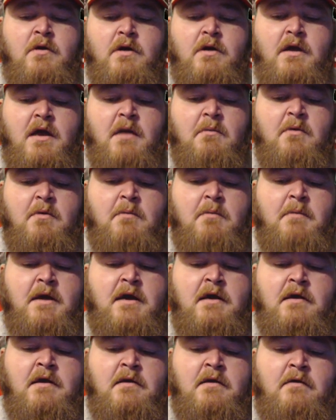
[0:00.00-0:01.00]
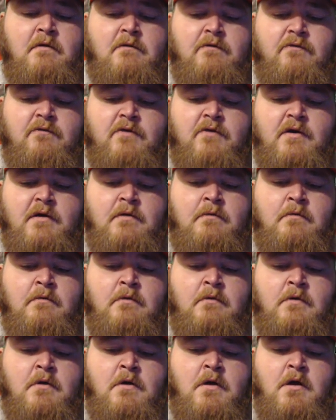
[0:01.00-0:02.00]
MMA fan.
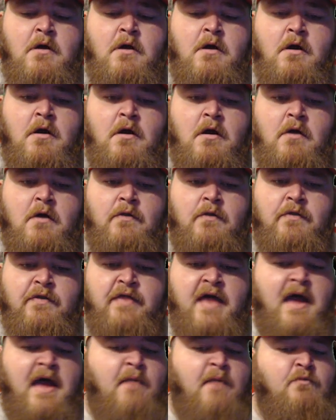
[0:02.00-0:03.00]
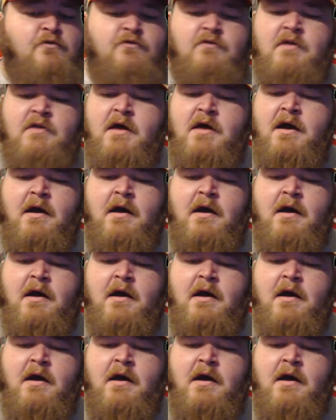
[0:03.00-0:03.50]
That was not